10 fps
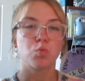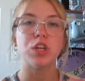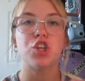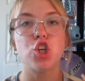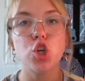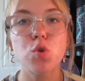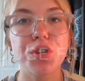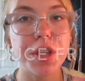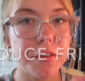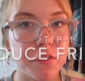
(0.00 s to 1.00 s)

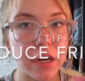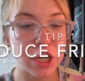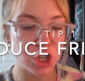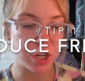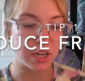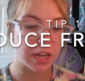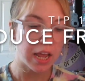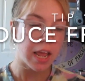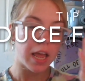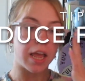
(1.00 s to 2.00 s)
reduce the friction
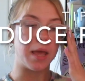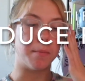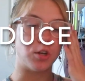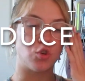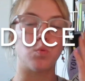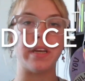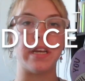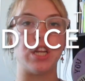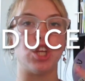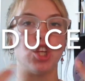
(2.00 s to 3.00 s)
in
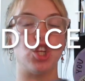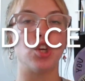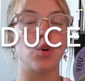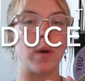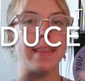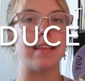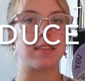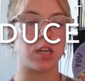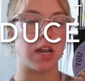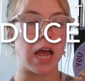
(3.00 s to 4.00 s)
between you and
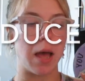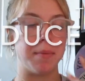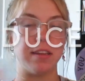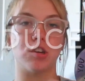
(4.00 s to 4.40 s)
this good habit.